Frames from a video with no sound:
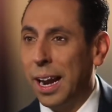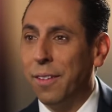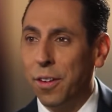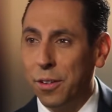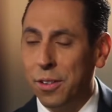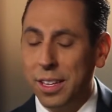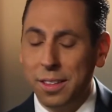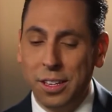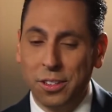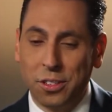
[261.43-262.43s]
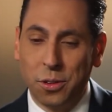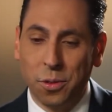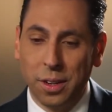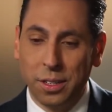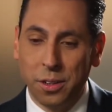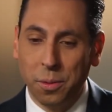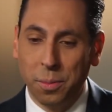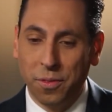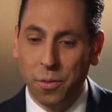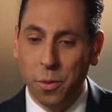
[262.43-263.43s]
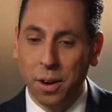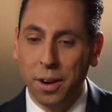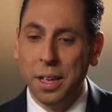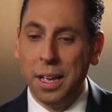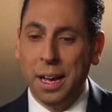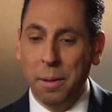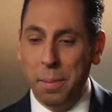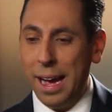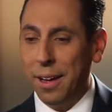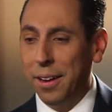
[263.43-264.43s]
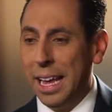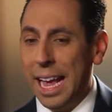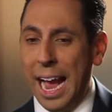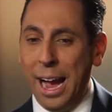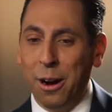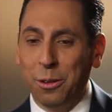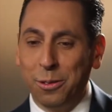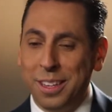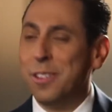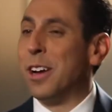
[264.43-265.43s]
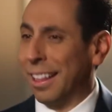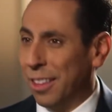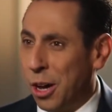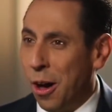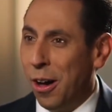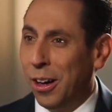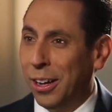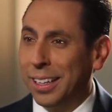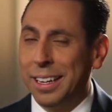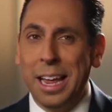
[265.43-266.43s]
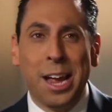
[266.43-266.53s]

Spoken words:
and I've heard this story told before about how you got the call and,